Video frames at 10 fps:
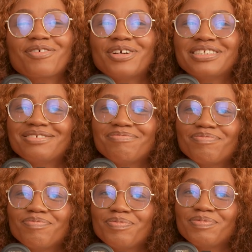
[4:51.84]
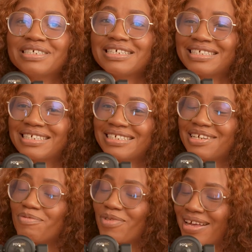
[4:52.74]
got sisters
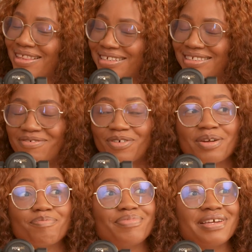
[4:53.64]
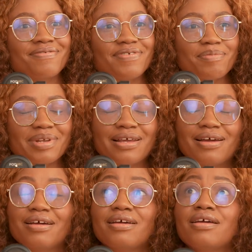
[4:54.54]
and brothers. I've got a big family,
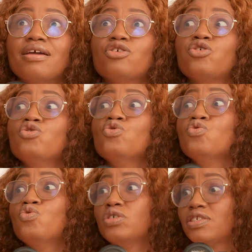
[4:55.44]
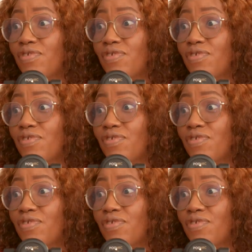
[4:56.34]
huge